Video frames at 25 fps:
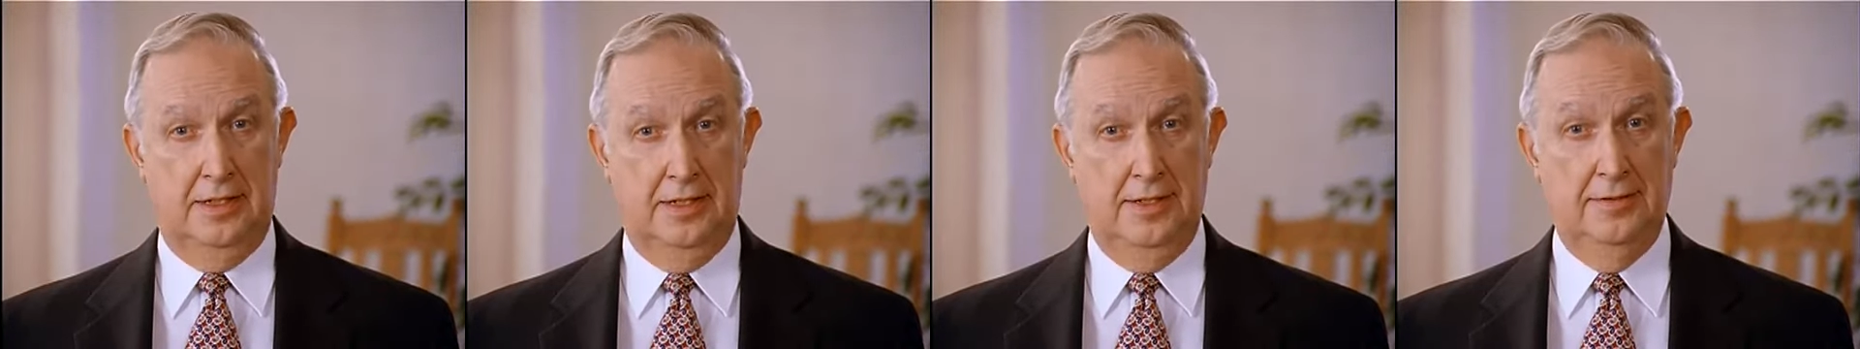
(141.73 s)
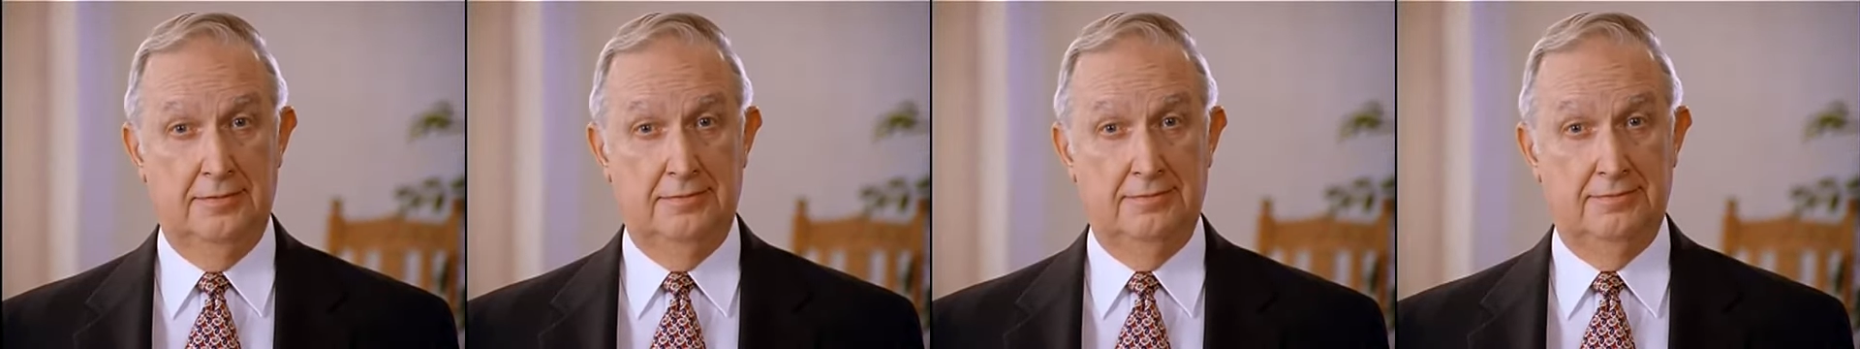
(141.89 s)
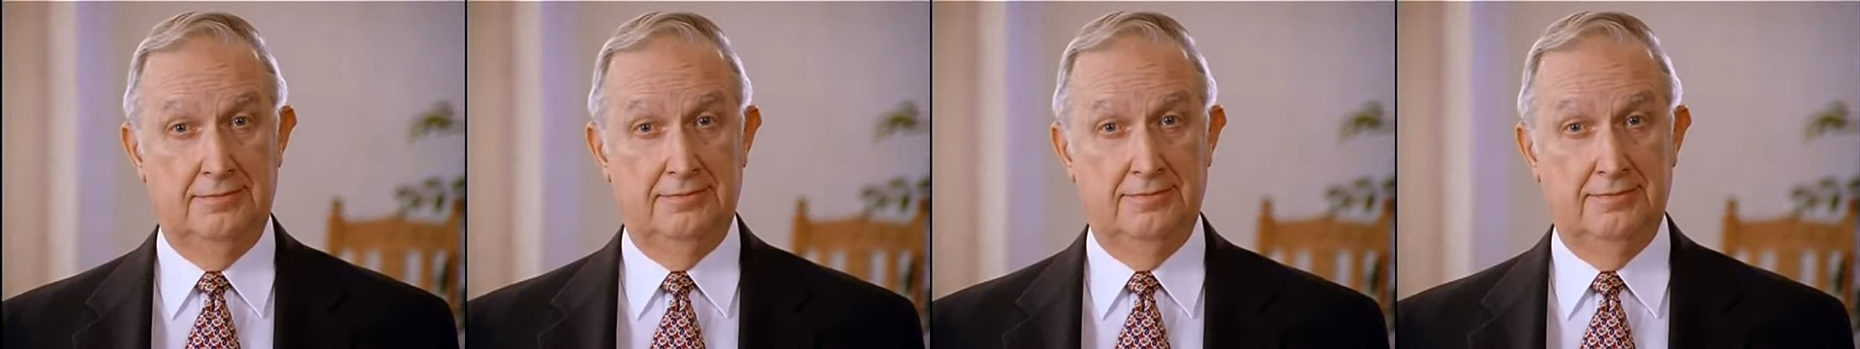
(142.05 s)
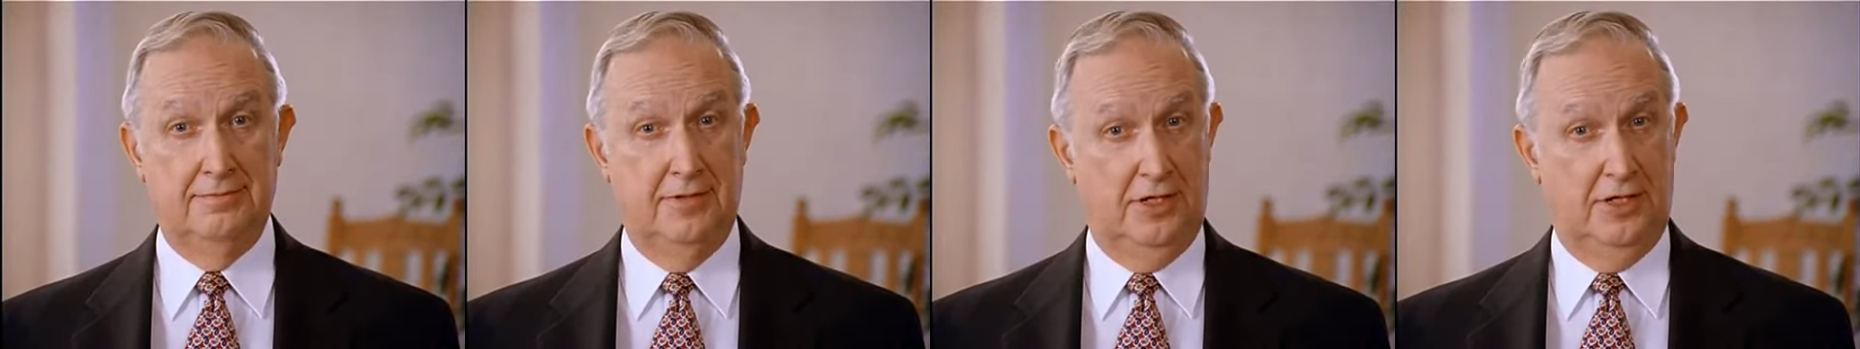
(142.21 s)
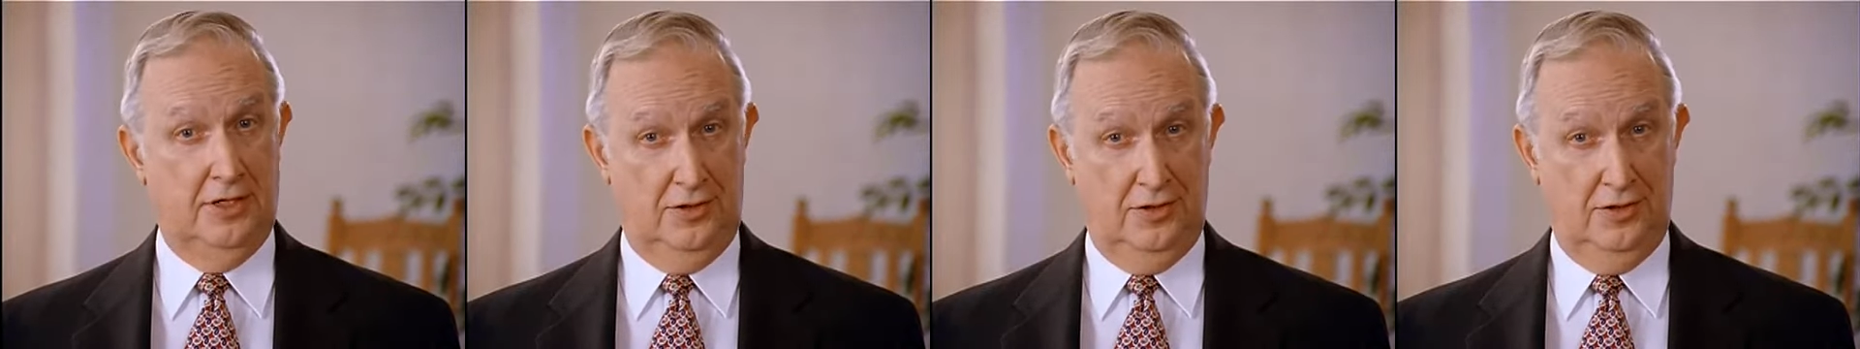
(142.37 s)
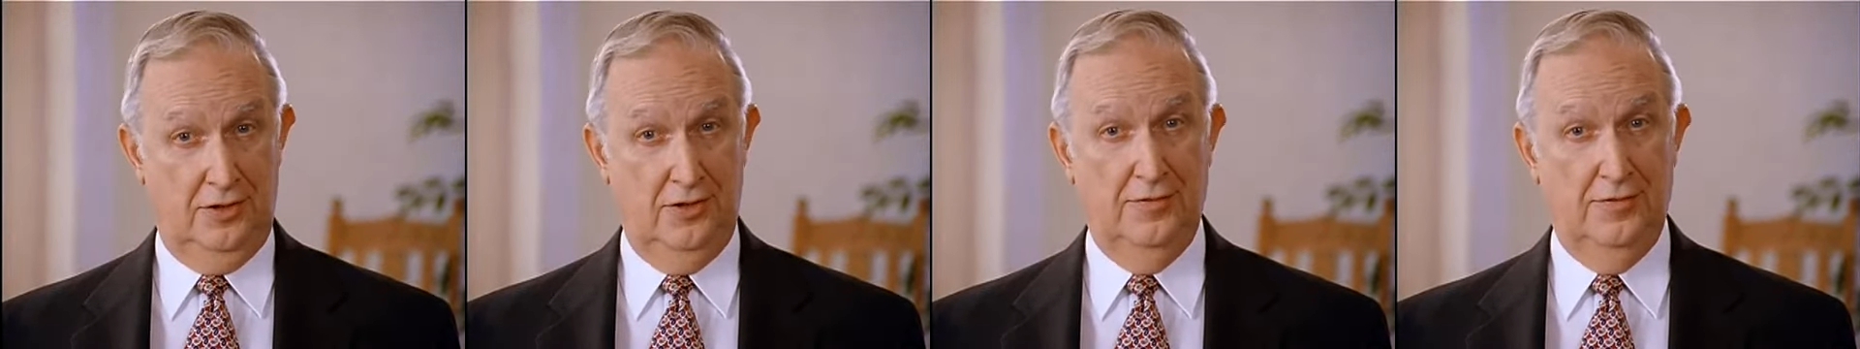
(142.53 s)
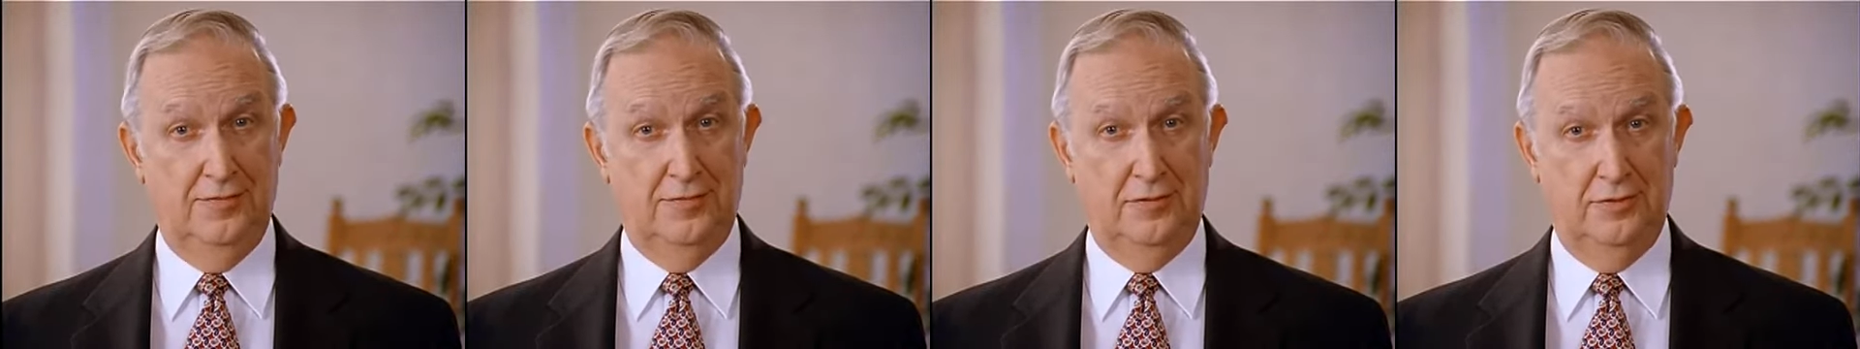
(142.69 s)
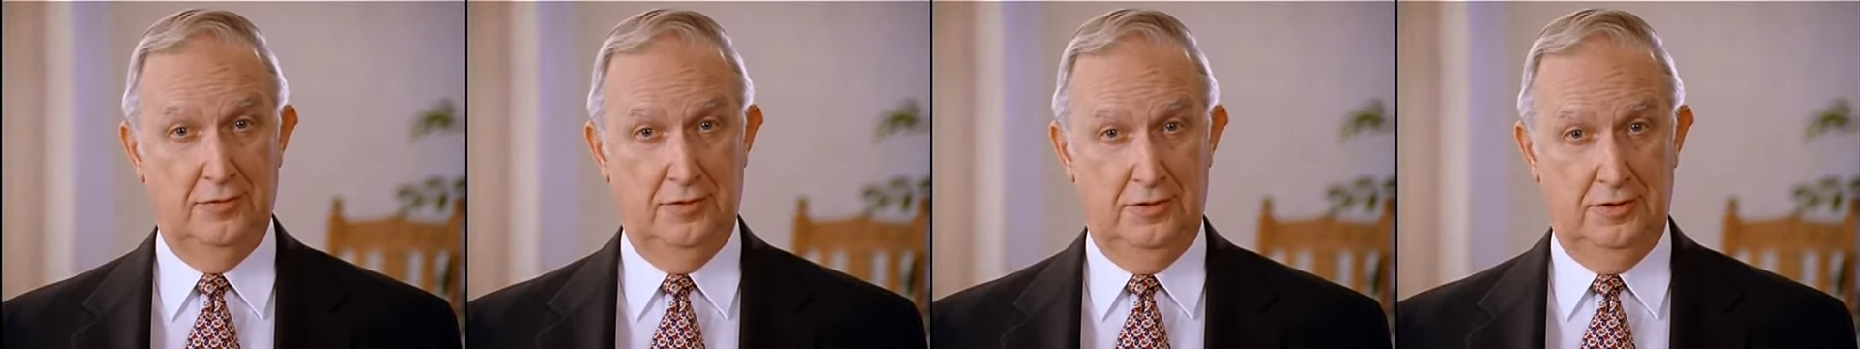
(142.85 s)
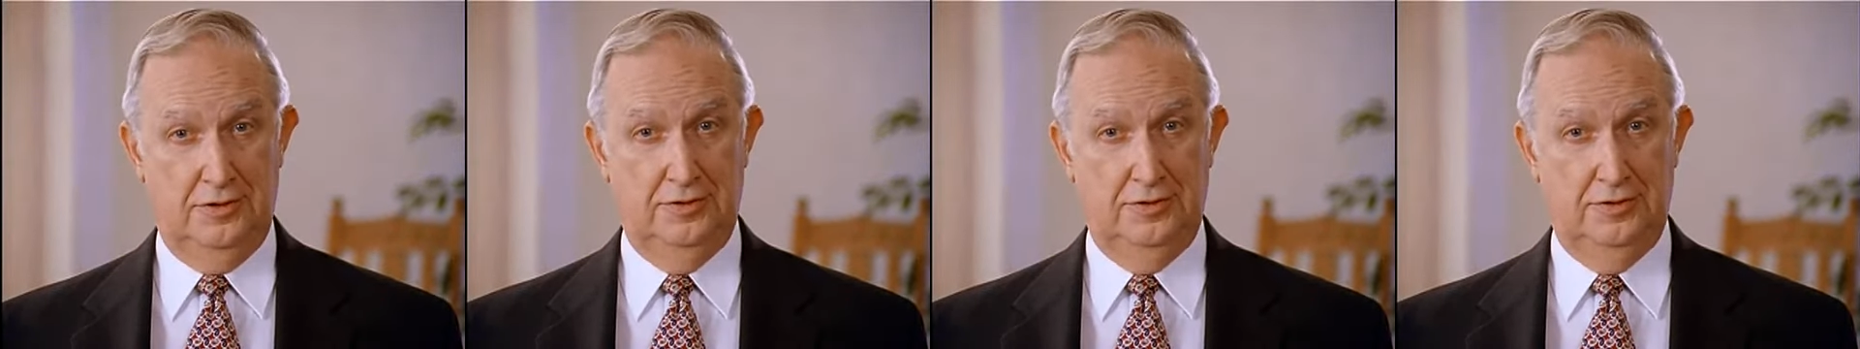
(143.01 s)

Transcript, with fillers: and our loved